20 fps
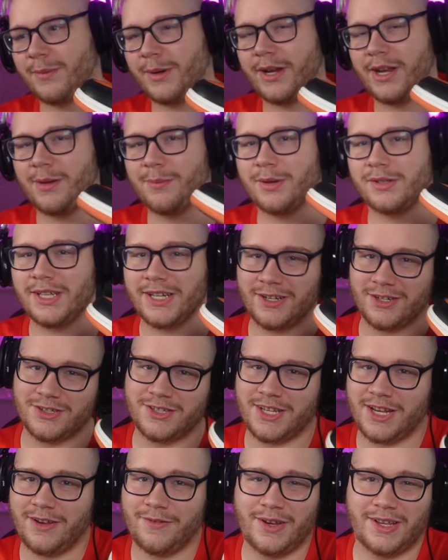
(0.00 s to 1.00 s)
money. But like you're
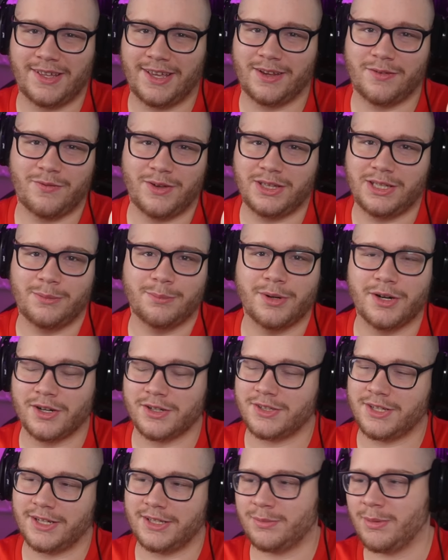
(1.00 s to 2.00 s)
saving like fifty
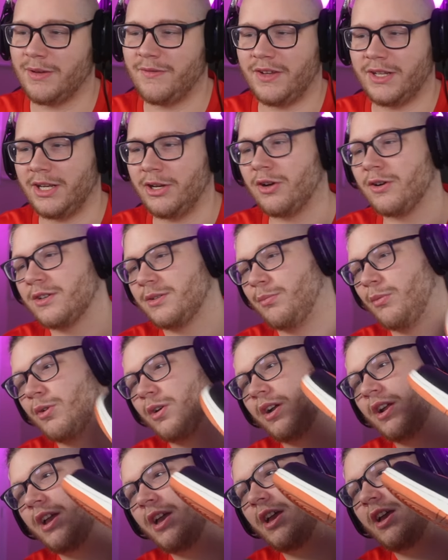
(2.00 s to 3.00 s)
bucks, like spend fifty dollars
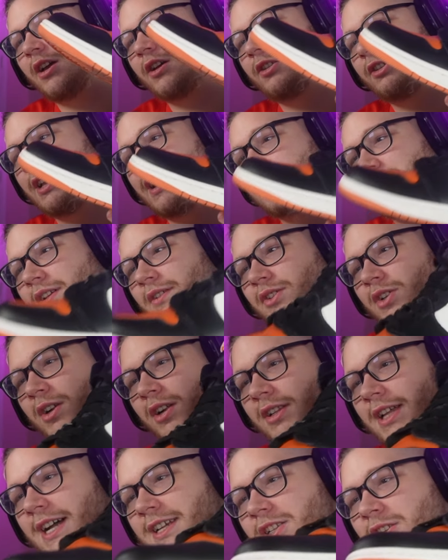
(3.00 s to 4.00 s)
more. You have stuff's
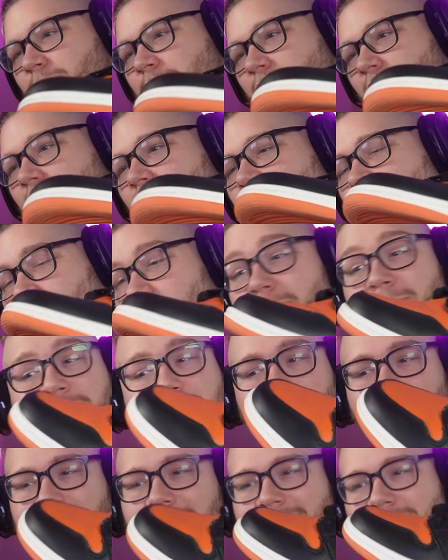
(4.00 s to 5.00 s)
gonna last a little bit longer, reps
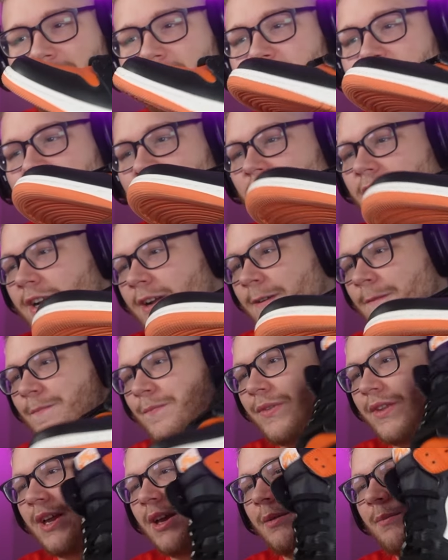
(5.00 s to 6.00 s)
that'll last a little bit longer.
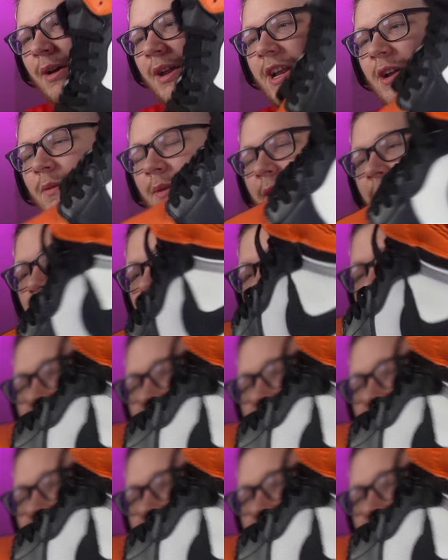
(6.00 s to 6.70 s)
But anyway,